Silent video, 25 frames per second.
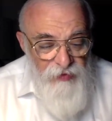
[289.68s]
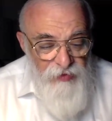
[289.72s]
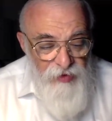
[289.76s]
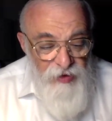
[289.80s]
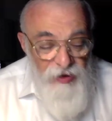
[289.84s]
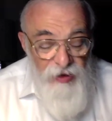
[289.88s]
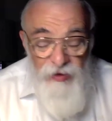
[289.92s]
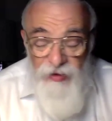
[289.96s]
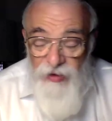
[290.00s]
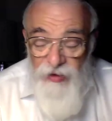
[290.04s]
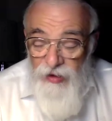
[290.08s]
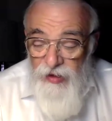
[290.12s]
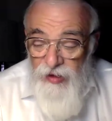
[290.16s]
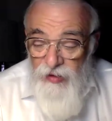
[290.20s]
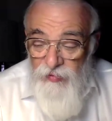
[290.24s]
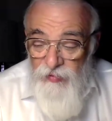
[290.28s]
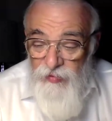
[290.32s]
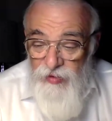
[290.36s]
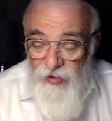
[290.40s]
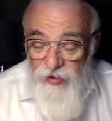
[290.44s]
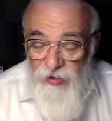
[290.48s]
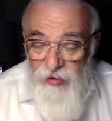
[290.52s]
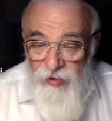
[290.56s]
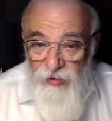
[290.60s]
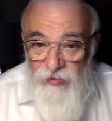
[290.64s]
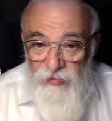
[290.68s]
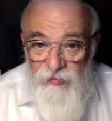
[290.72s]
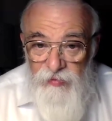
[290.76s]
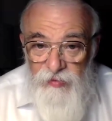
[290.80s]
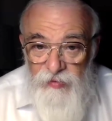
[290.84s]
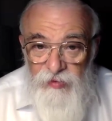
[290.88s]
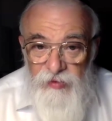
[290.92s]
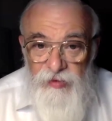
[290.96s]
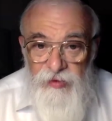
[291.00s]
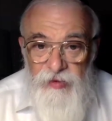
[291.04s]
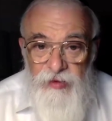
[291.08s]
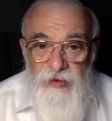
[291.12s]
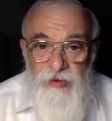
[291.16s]
then they come to the
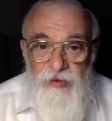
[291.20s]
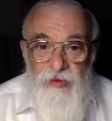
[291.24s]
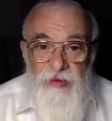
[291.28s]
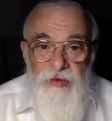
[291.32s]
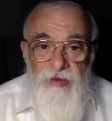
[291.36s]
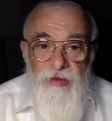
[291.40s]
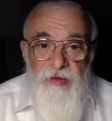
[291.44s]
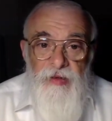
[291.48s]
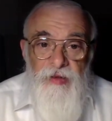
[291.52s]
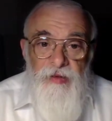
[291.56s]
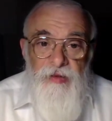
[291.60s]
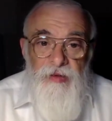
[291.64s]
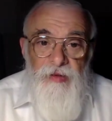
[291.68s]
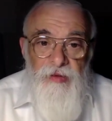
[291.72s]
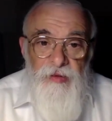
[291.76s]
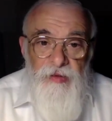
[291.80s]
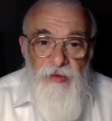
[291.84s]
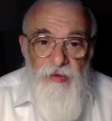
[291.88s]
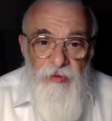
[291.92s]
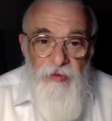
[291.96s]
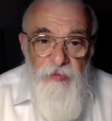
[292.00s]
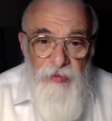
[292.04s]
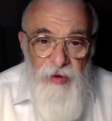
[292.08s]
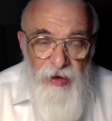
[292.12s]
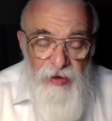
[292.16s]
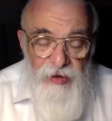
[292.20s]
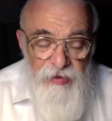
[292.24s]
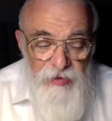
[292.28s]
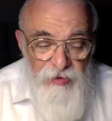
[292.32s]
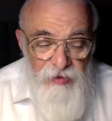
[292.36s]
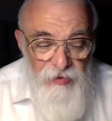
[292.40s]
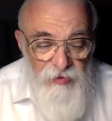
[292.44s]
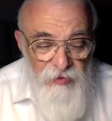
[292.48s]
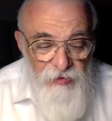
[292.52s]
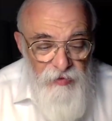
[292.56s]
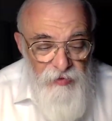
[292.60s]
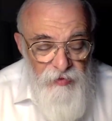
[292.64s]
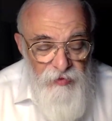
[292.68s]
the the, the
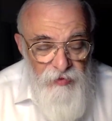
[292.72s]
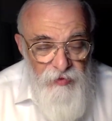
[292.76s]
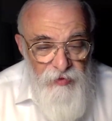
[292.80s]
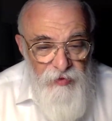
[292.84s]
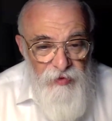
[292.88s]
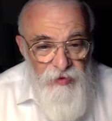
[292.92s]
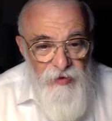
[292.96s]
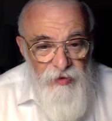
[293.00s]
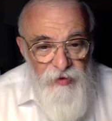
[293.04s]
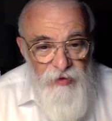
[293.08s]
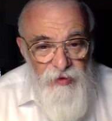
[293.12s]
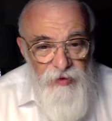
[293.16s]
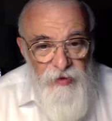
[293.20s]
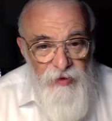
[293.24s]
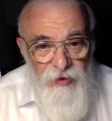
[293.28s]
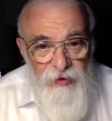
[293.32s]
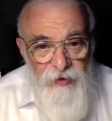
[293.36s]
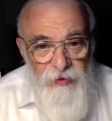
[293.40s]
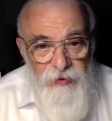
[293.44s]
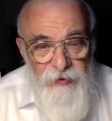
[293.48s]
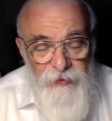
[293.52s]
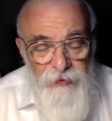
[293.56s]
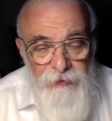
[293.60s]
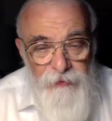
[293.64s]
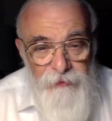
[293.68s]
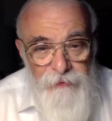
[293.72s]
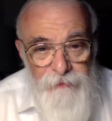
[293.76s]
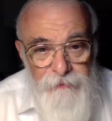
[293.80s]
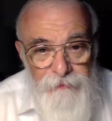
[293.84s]
master, the uh,